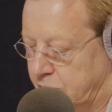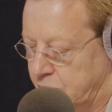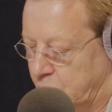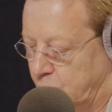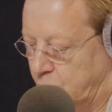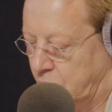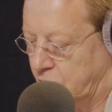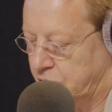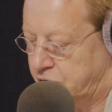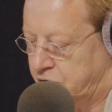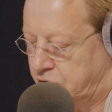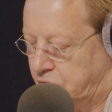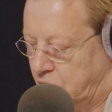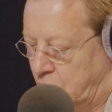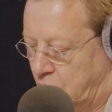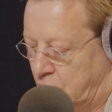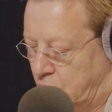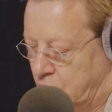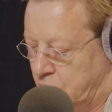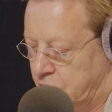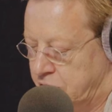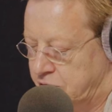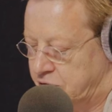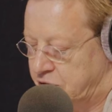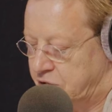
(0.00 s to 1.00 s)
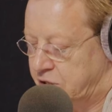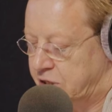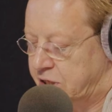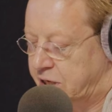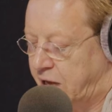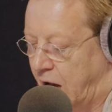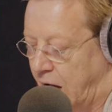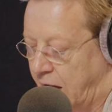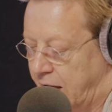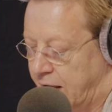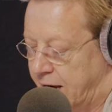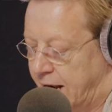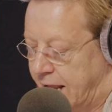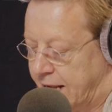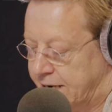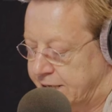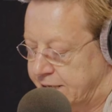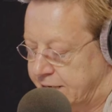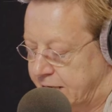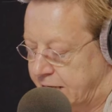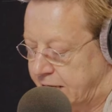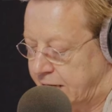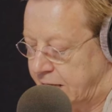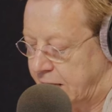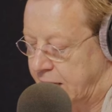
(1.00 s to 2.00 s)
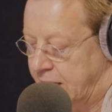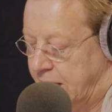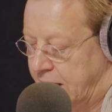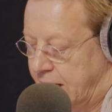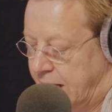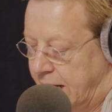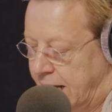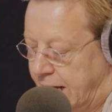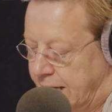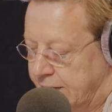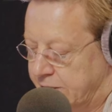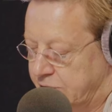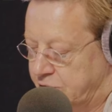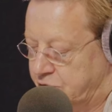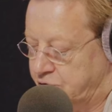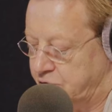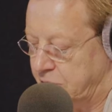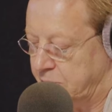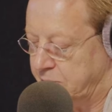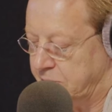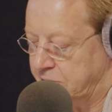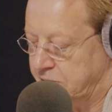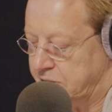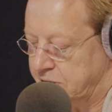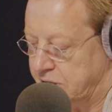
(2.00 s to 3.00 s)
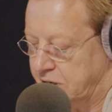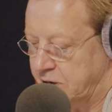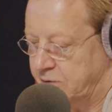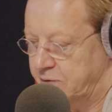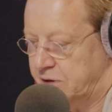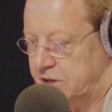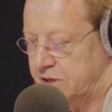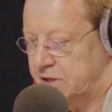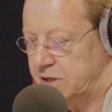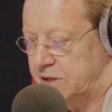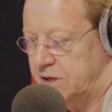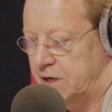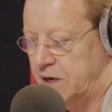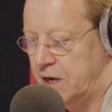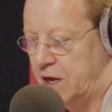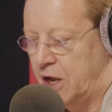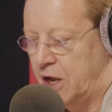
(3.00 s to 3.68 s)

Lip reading: to watch on Sky Atlantic and the streaming service